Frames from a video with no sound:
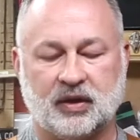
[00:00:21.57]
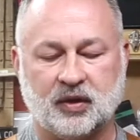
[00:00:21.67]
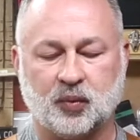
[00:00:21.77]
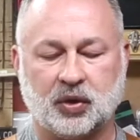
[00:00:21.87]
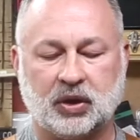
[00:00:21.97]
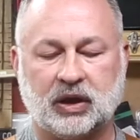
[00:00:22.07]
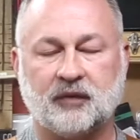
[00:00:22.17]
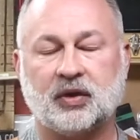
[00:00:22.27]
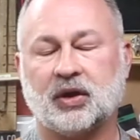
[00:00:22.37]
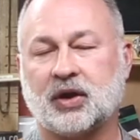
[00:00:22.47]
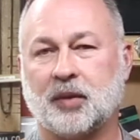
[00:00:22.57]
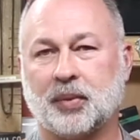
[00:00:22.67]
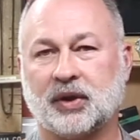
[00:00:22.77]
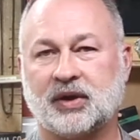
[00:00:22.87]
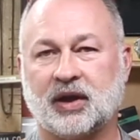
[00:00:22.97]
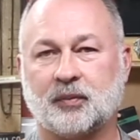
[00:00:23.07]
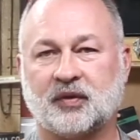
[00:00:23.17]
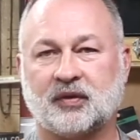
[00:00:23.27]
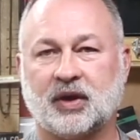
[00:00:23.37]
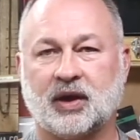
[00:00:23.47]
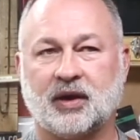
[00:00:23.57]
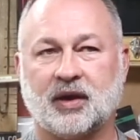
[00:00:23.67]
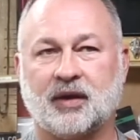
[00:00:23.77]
and then we're going to give you a couple of tips that